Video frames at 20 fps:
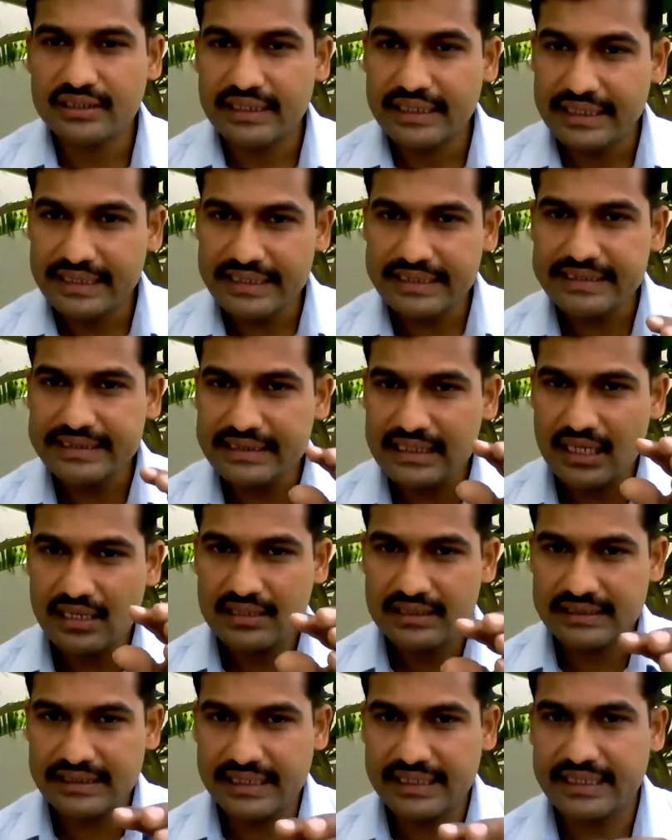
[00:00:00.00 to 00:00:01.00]
his
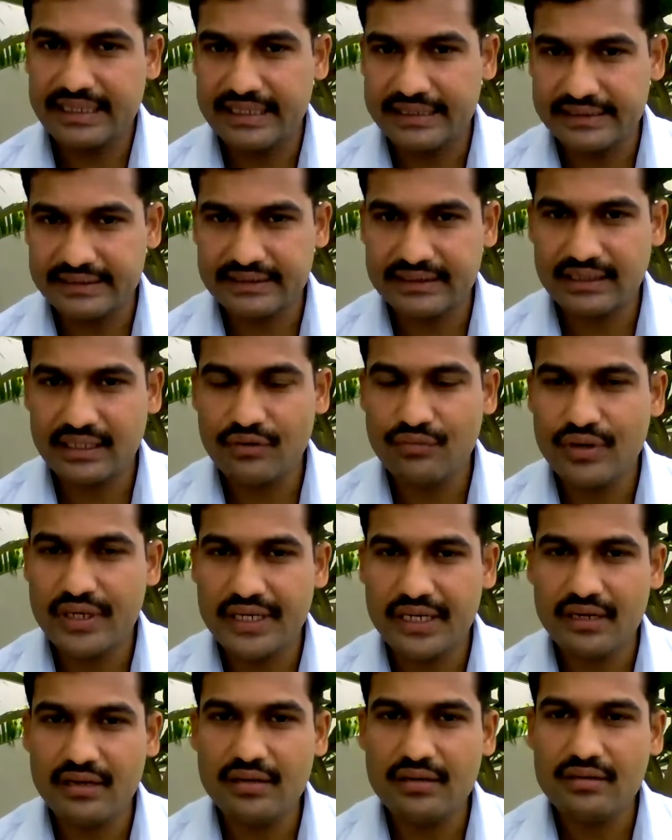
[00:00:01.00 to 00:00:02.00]
sentence given
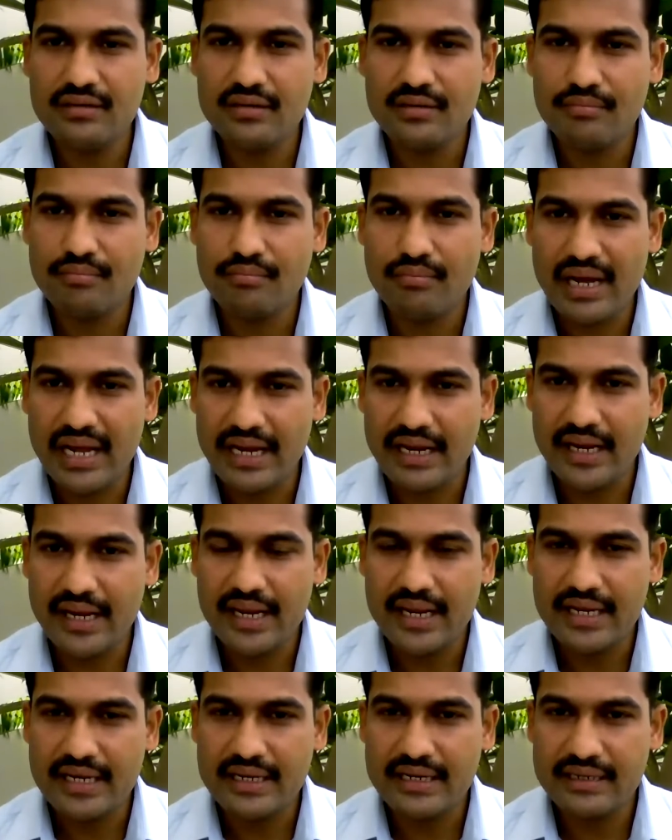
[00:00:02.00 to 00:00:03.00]
here by
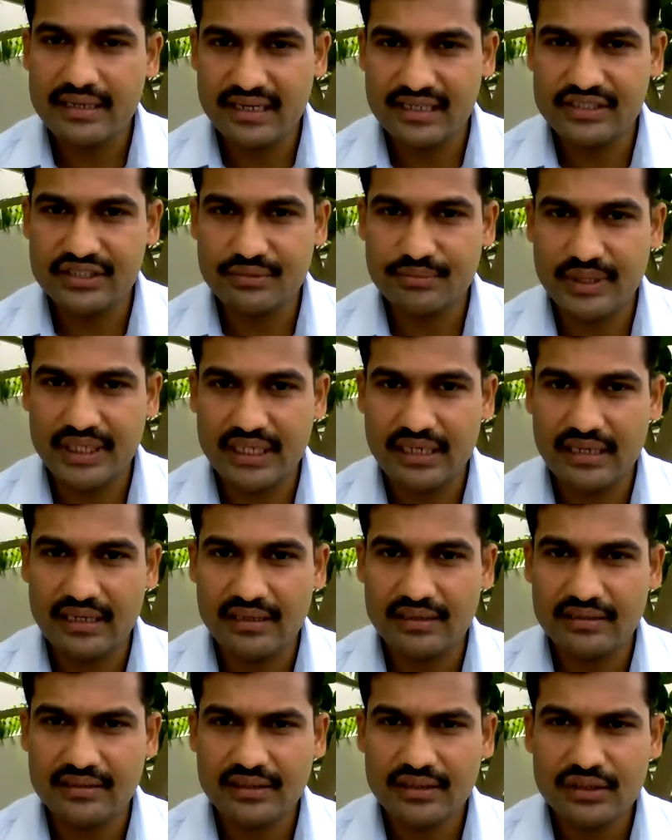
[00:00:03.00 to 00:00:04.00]
Nelson
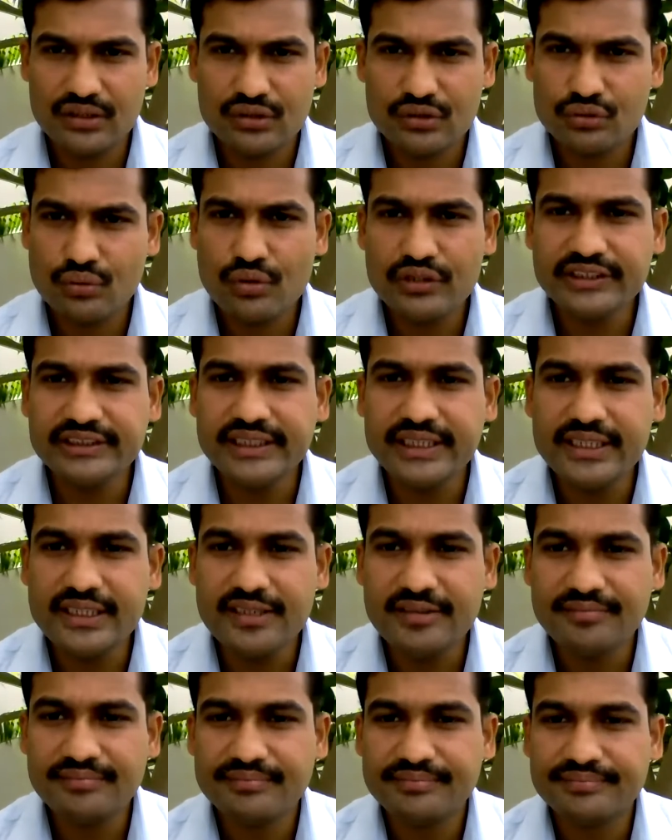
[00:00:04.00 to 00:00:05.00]
Mandela. So what's
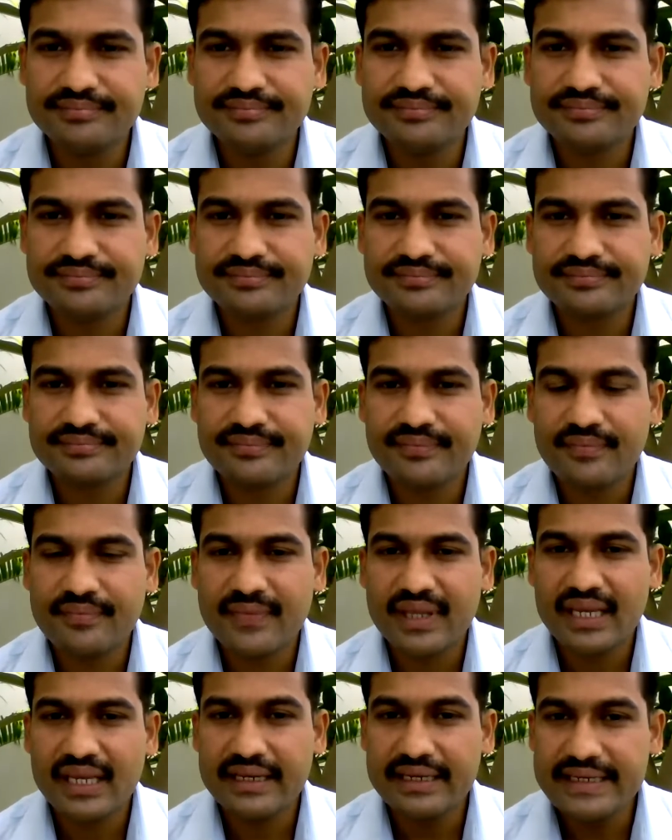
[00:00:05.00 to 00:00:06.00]
it?
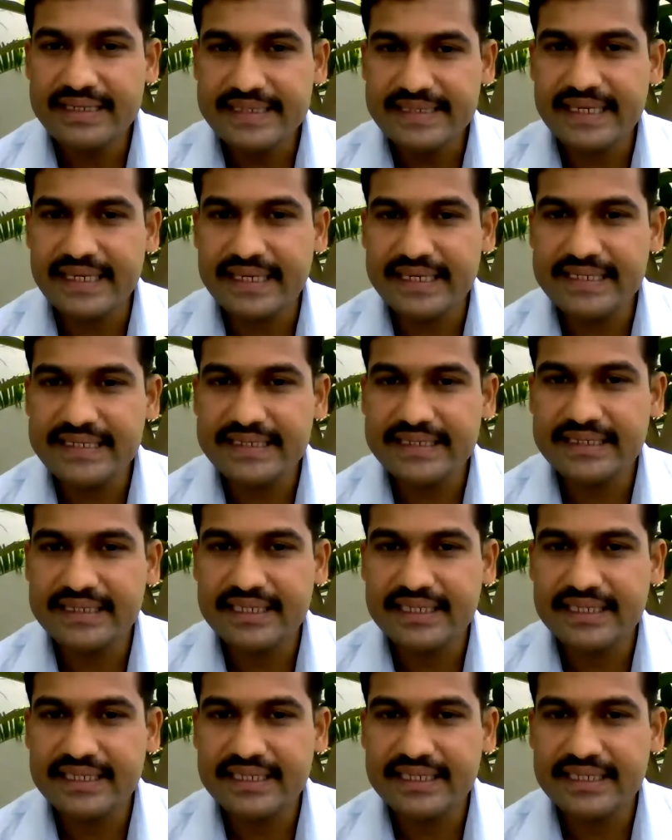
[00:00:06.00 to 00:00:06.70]
He says,